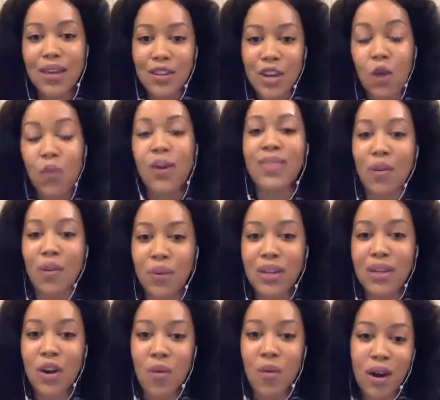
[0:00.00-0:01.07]
knowing that we
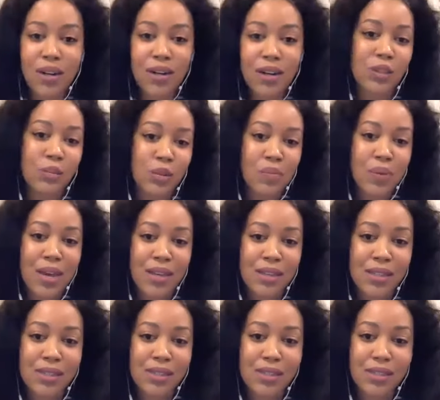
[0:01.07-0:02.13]
know our customer
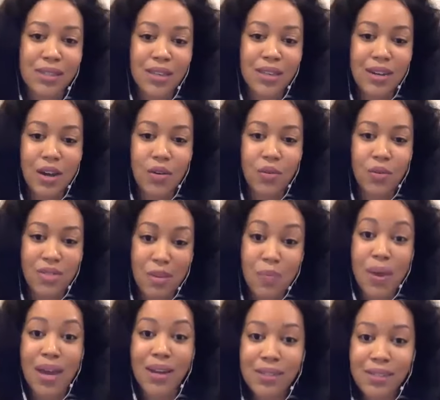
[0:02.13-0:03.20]
base, the
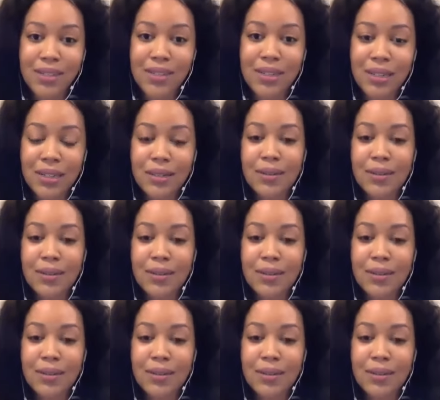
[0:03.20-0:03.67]
best?